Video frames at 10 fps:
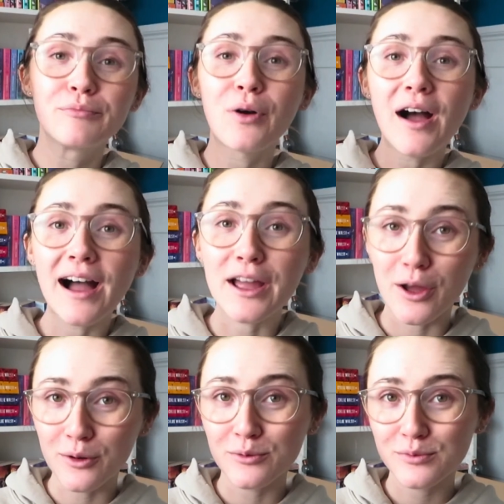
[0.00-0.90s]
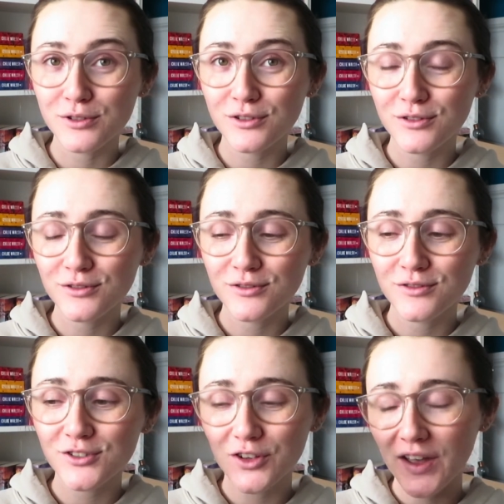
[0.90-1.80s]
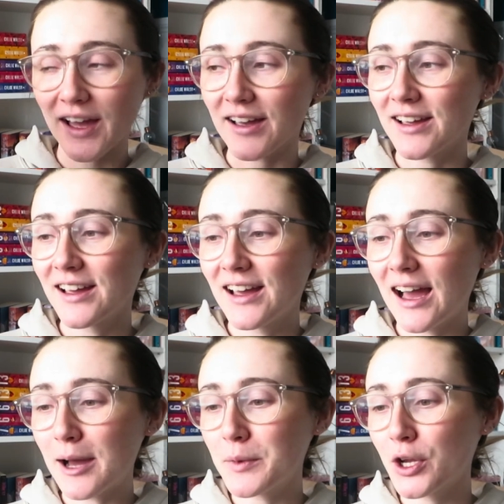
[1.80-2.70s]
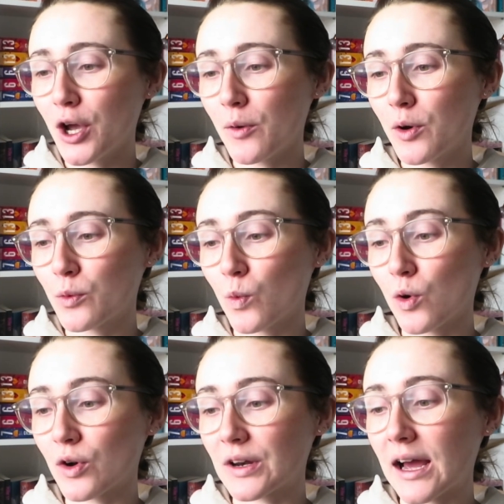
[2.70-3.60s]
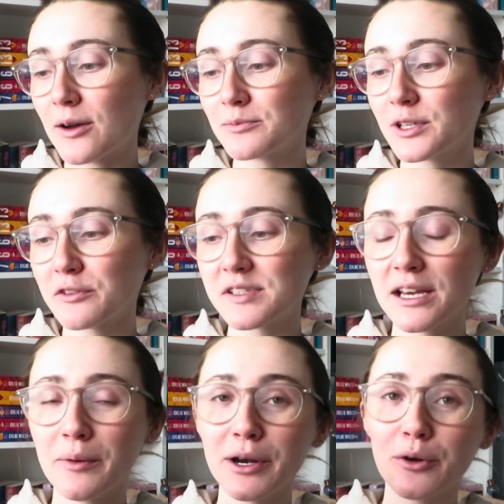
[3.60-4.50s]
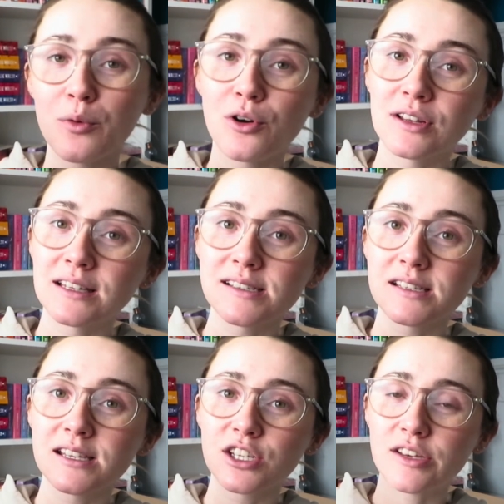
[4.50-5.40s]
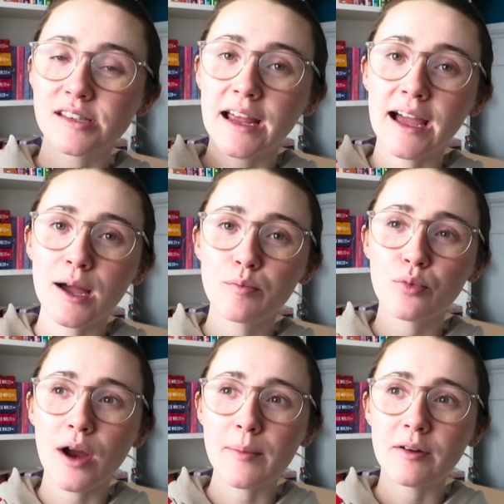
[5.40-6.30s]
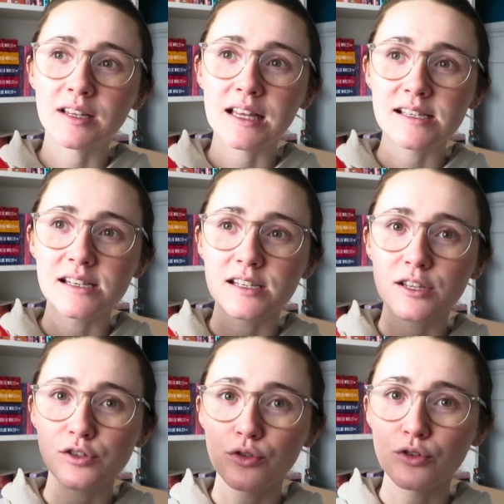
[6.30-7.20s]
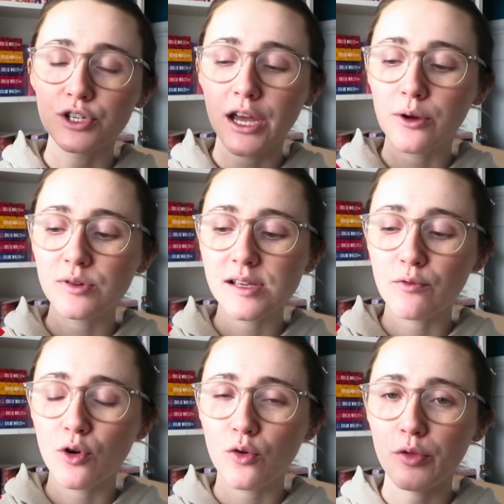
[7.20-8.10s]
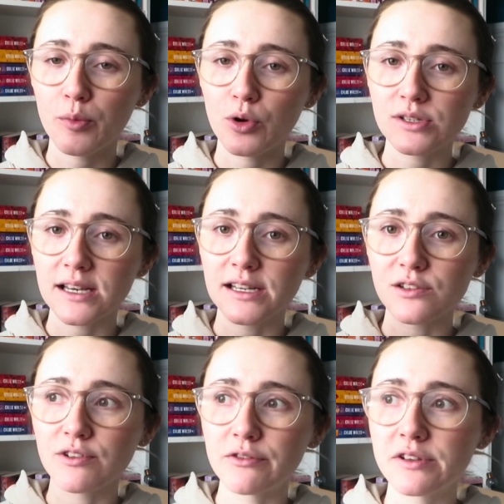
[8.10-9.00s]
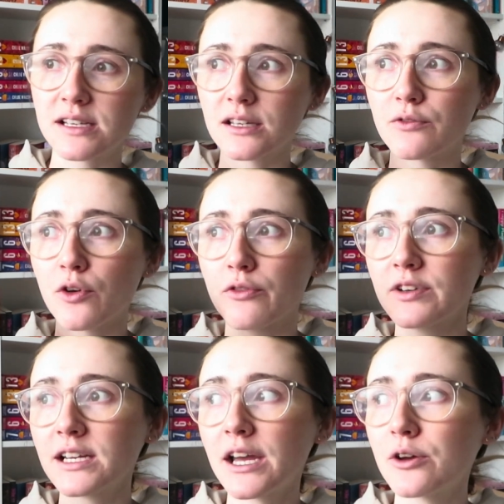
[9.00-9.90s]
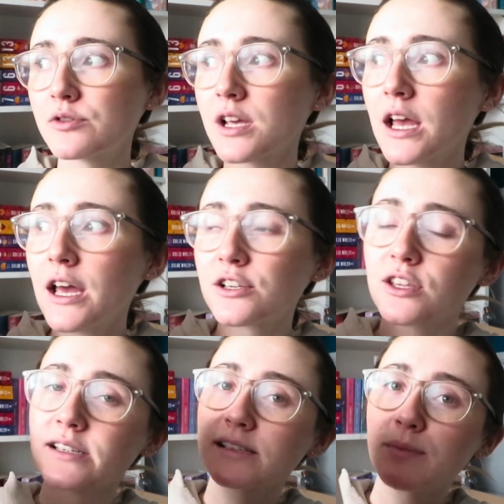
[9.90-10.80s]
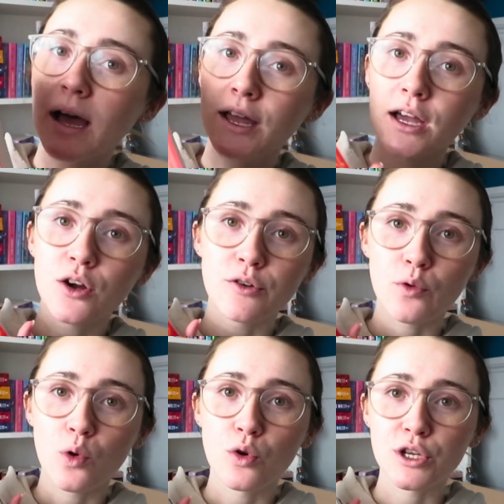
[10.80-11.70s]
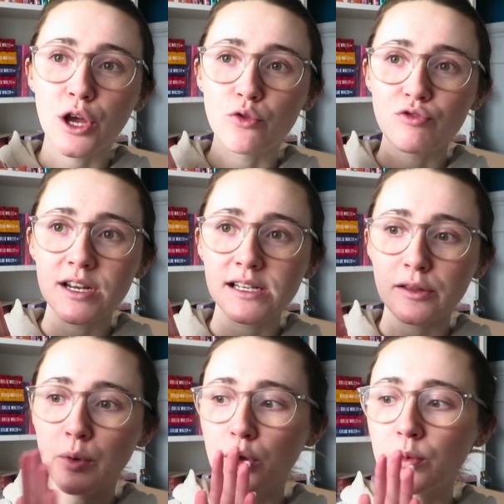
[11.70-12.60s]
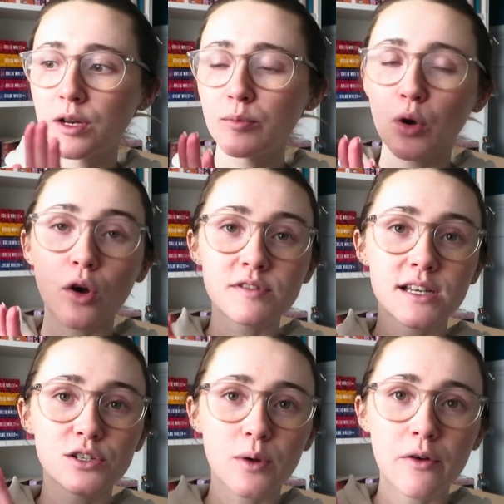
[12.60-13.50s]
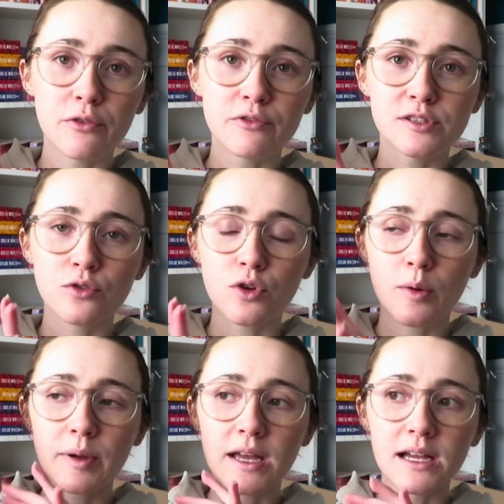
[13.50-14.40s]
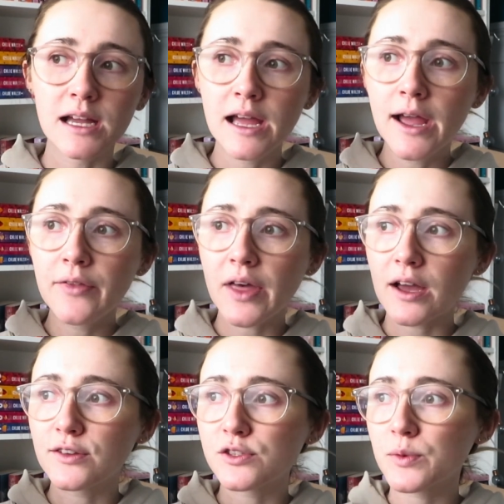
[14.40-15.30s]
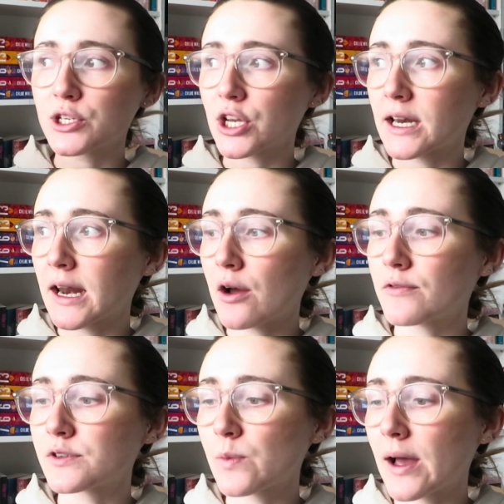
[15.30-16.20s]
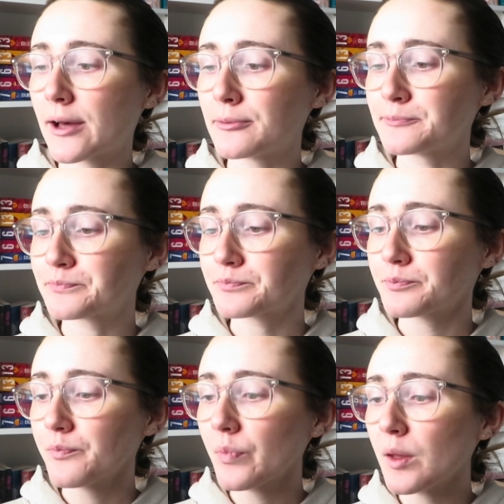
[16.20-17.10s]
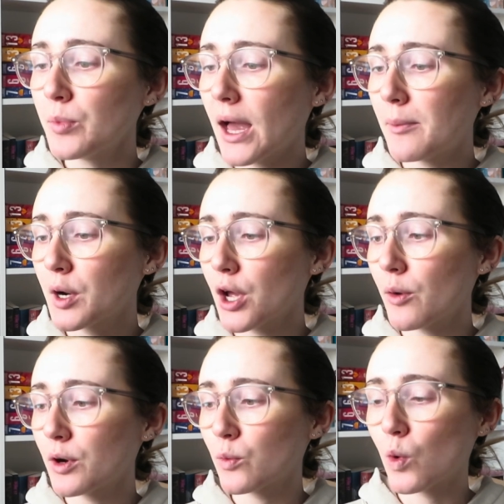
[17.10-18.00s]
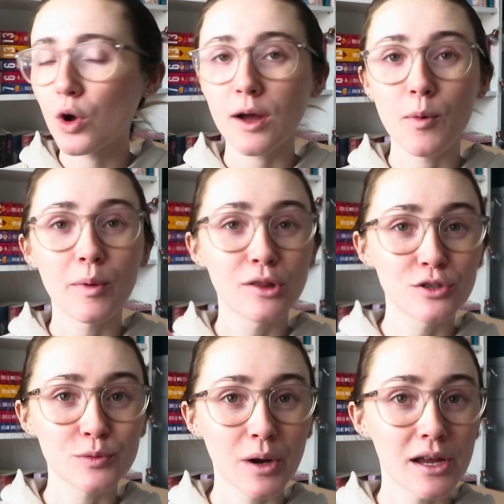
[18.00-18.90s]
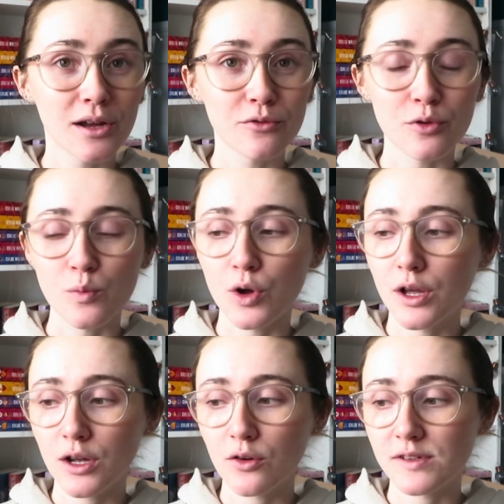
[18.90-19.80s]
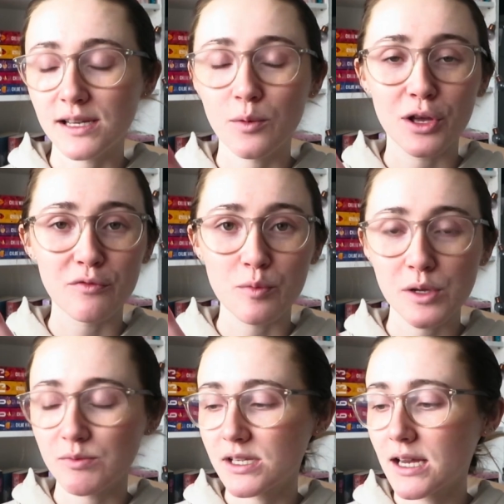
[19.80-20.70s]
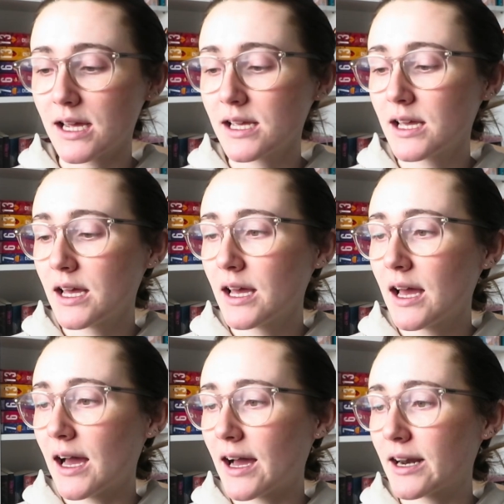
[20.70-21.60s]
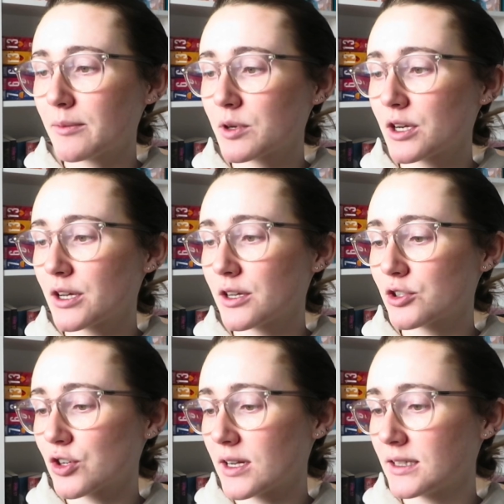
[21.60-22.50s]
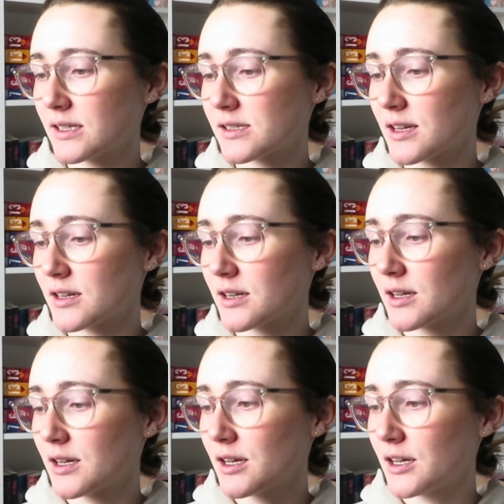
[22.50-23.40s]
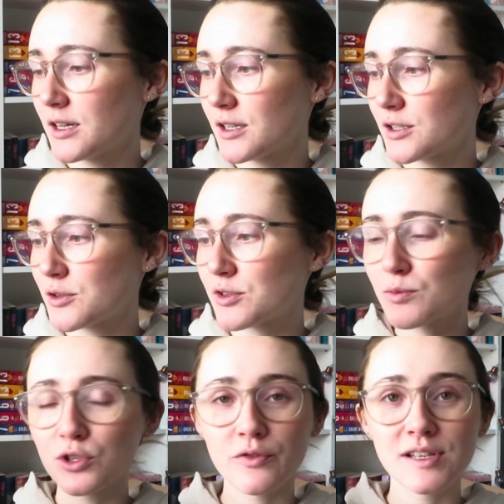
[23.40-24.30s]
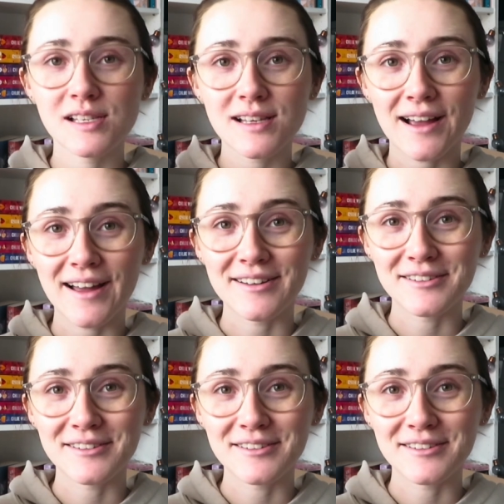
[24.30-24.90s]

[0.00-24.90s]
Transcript: but high hopes. So yeah, I'm gonna go on a walk now. You'll have seen I went on a walk and listened to this yesterday. I'm primarily listening to this on audio because I've got other books I need to read physically for other videos. So this is my kind of audio read at the moment, but obviously I do have the physical copy that I can switch in and out of as well. But yeah, I'm gonna go on a walk. I'm on my lunch break from work. Obviously I'm working from home today, and I'm gonna try and listen to as much of this as I can.